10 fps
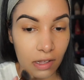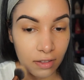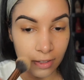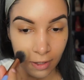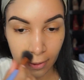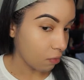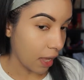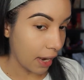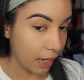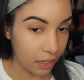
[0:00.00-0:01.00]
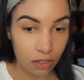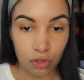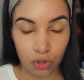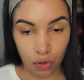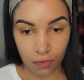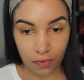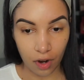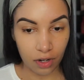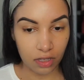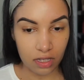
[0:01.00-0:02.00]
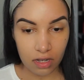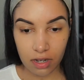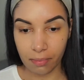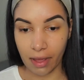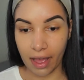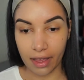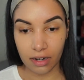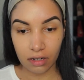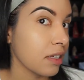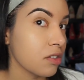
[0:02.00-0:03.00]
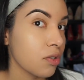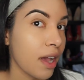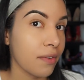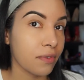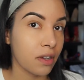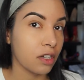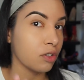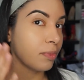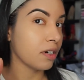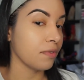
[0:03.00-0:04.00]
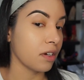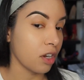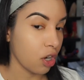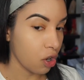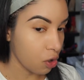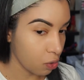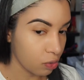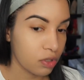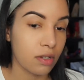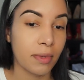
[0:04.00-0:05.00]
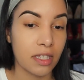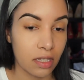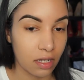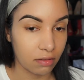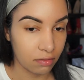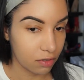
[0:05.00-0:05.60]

on the skin. I like it so far. It doesn't look bad. I still have a little bit of a glow to my skin.